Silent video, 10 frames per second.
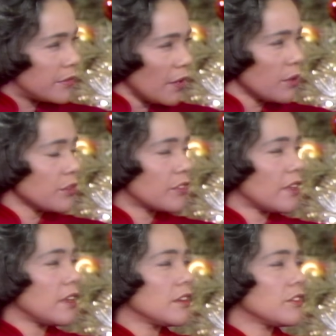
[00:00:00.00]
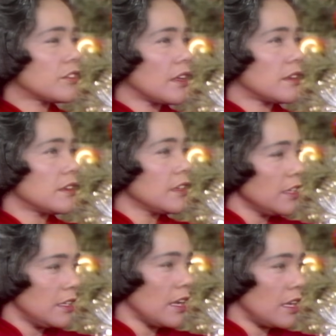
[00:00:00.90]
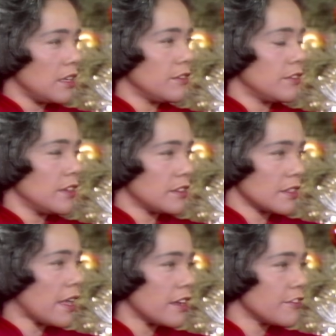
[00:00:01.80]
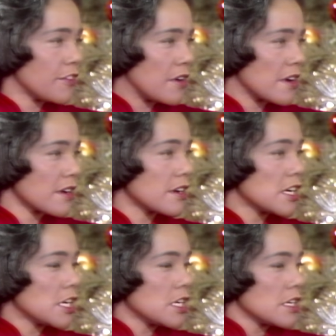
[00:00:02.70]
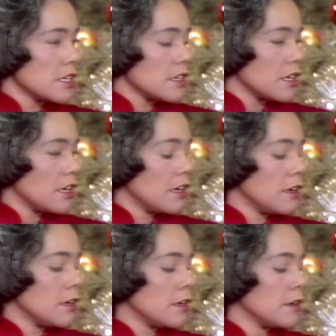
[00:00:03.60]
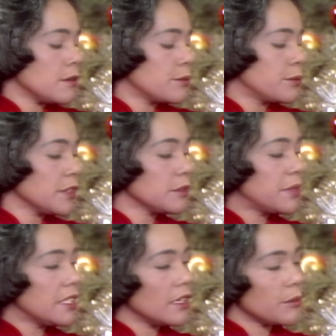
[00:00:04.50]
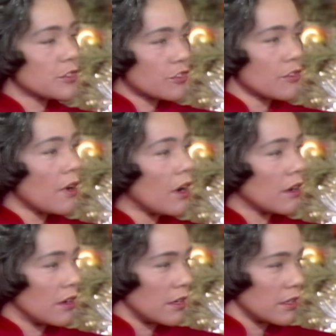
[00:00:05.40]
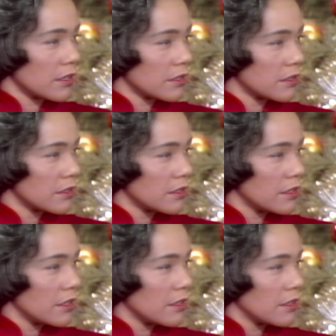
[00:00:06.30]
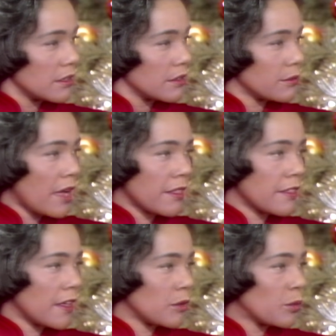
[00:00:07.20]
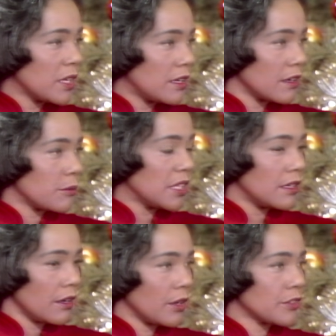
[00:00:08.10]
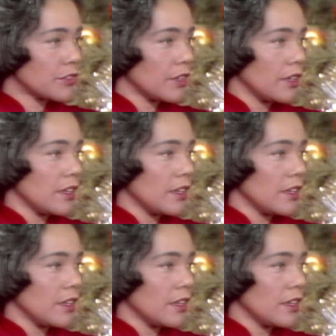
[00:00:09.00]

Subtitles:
those things that he gave his life for will become stronger rather than weaker, because